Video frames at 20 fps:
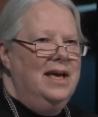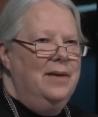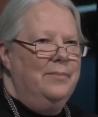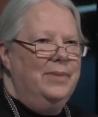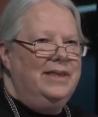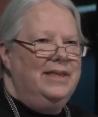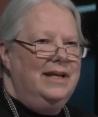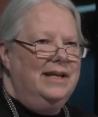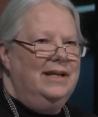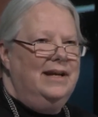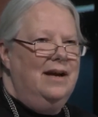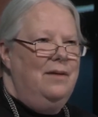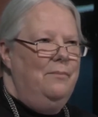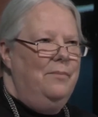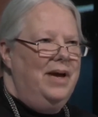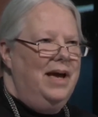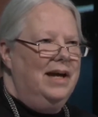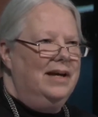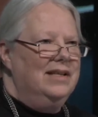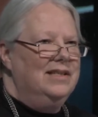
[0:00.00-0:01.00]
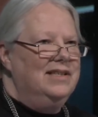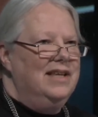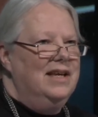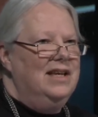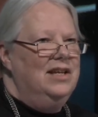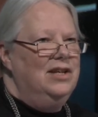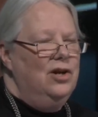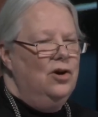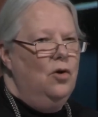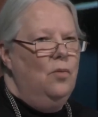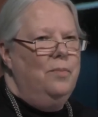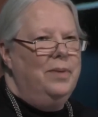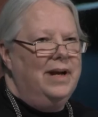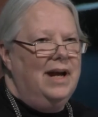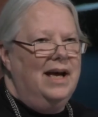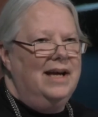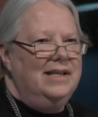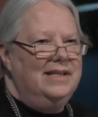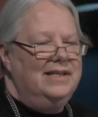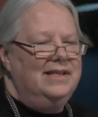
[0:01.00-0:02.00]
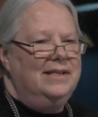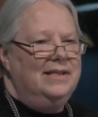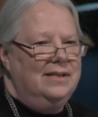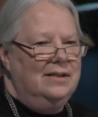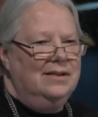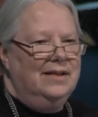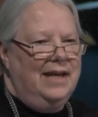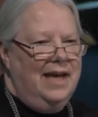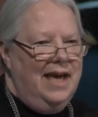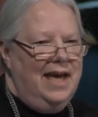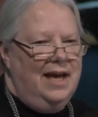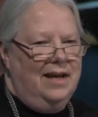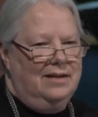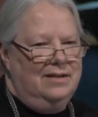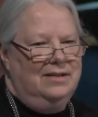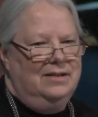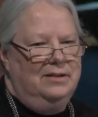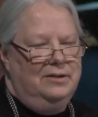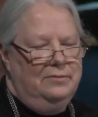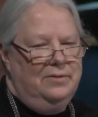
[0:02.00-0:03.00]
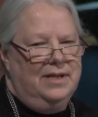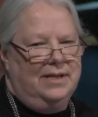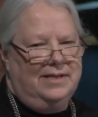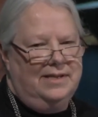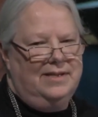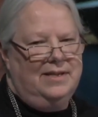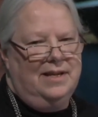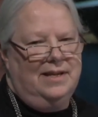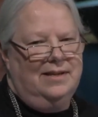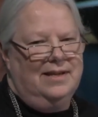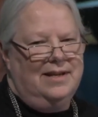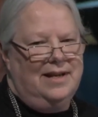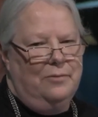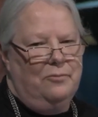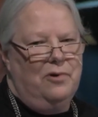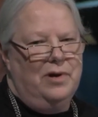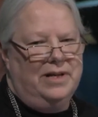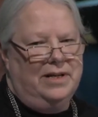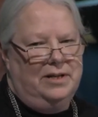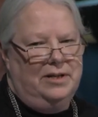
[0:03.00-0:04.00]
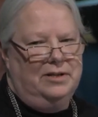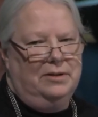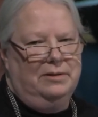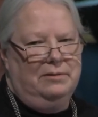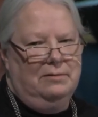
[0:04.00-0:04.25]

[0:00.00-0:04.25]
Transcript: but they'd come back and say, you know, but I still can't do this thing that I want to do.